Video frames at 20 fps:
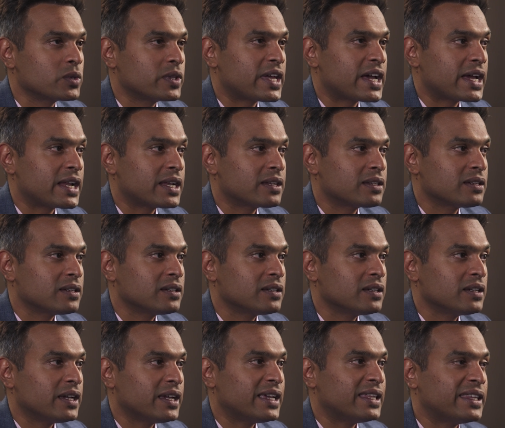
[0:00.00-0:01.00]
that
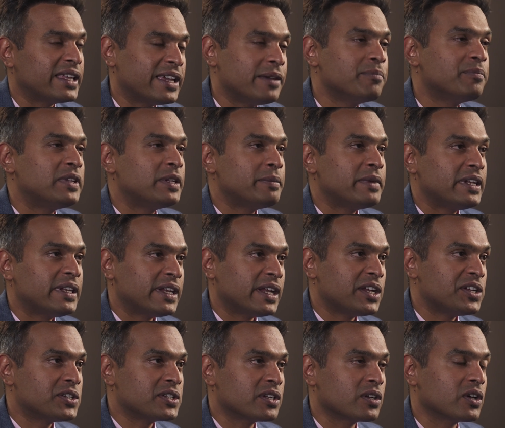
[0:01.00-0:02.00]
the
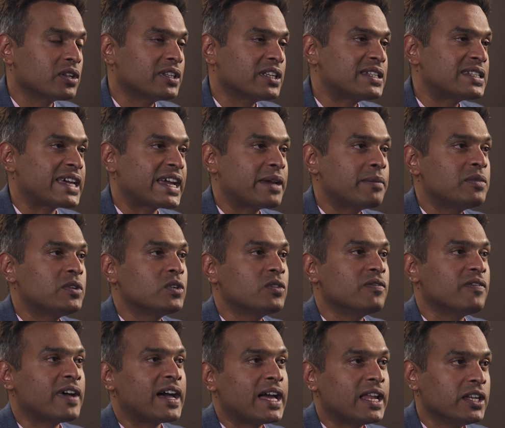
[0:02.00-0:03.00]
implementation or the time to
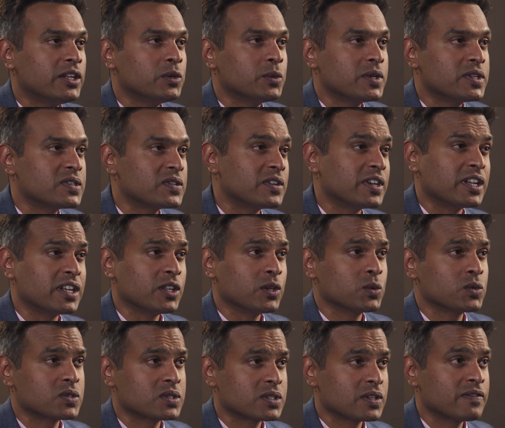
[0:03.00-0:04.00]
value is
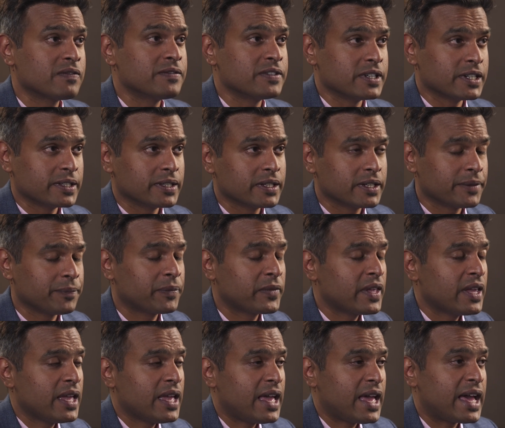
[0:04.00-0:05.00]
reduced further,
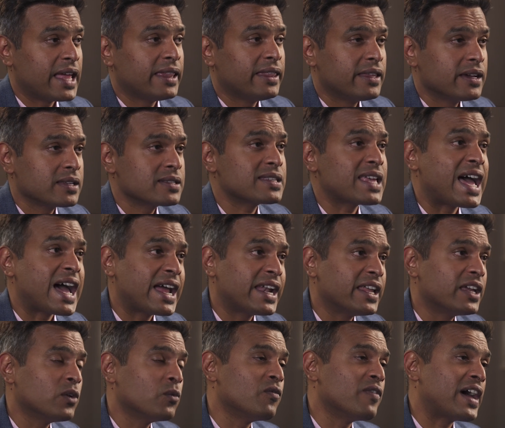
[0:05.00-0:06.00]
and thus
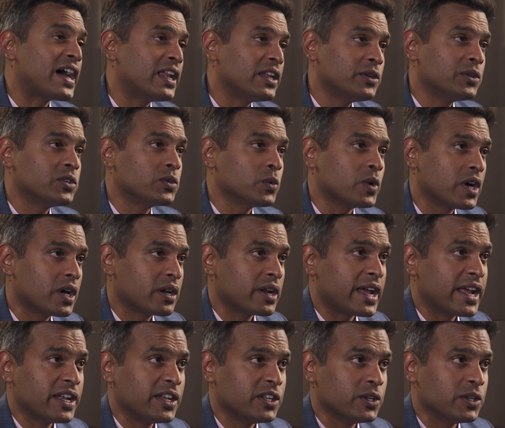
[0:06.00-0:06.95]
adding value to our end